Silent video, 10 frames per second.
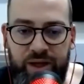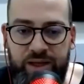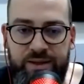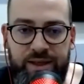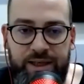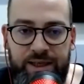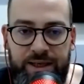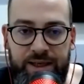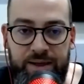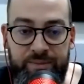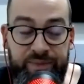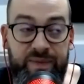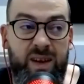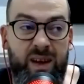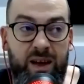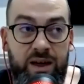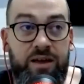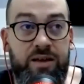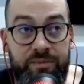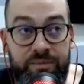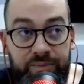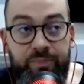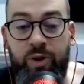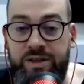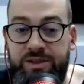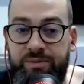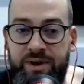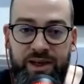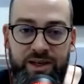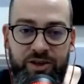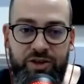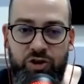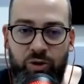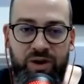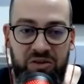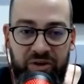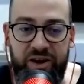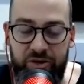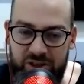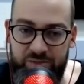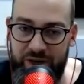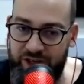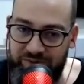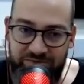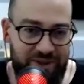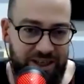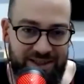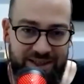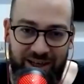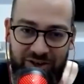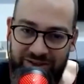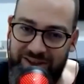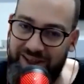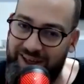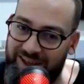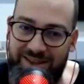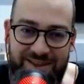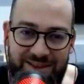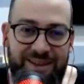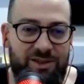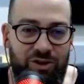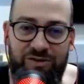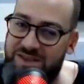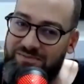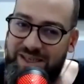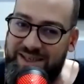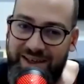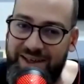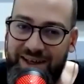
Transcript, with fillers: that, um, possibly showing why you are special. That's kind of the thing that's that's always right. missing.